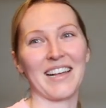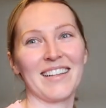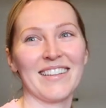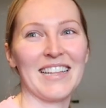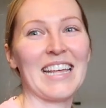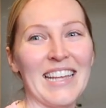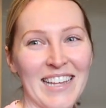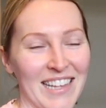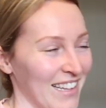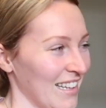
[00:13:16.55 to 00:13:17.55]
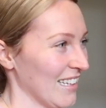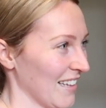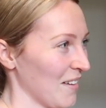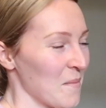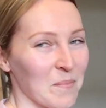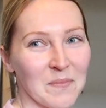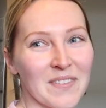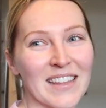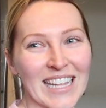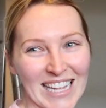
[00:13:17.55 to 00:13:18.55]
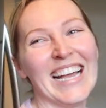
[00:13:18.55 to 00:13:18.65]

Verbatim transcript: she even tasted mine to see like what hers